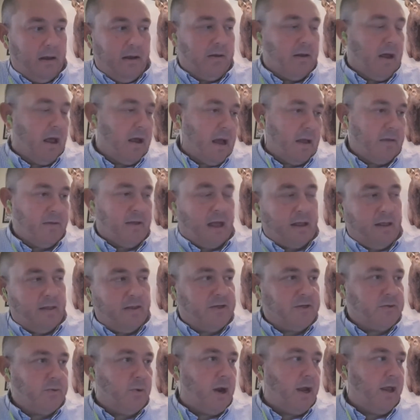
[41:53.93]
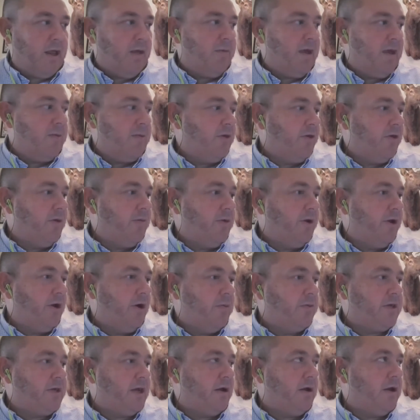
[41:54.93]
this is where I get maybe a little bit of
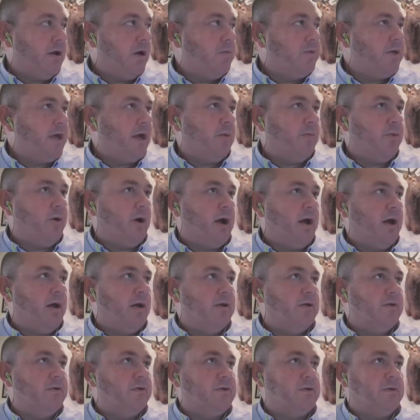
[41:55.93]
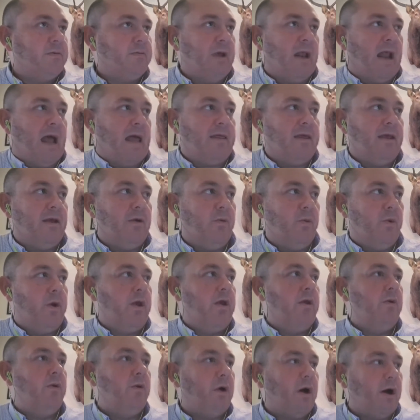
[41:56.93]
hometown pride. I think
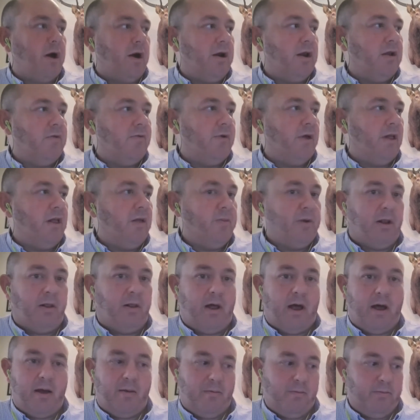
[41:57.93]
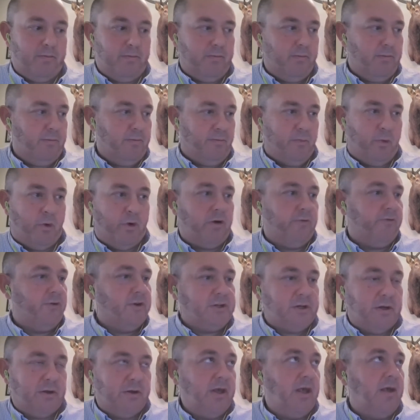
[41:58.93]
we are going to develop it a lot more
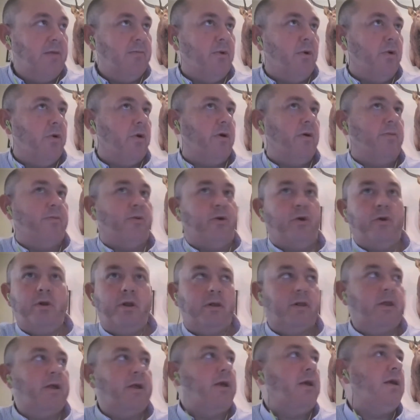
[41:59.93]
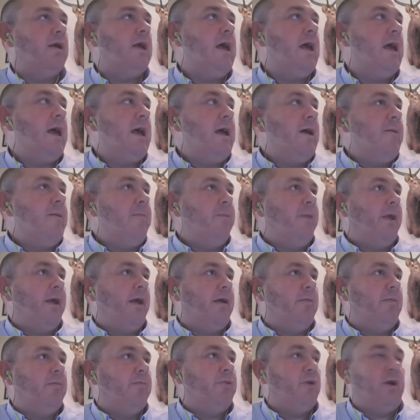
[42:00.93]
efficiently, more prudently
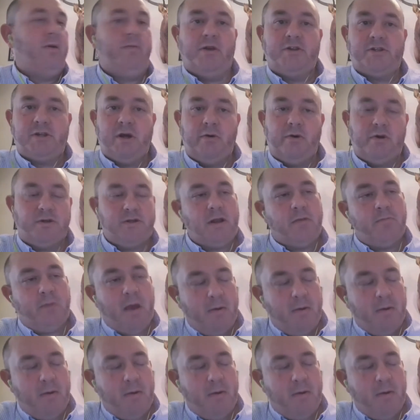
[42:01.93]
than previous owners.